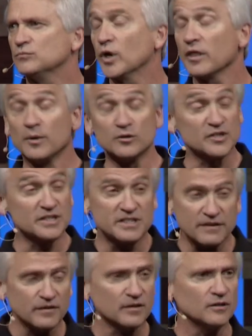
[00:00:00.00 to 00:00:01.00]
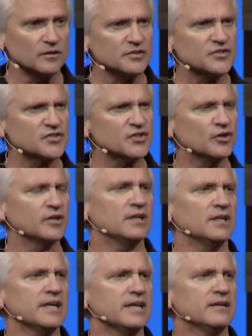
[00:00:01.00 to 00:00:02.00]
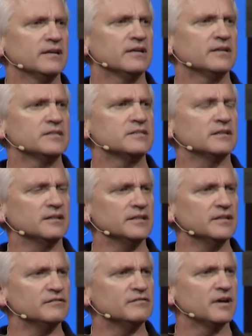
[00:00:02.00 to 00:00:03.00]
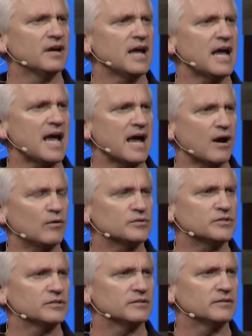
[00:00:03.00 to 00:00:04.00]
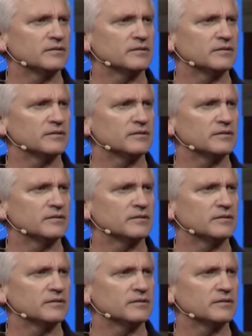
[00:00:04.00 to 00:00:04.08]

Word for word: One of the most difficult, certainly, to live out.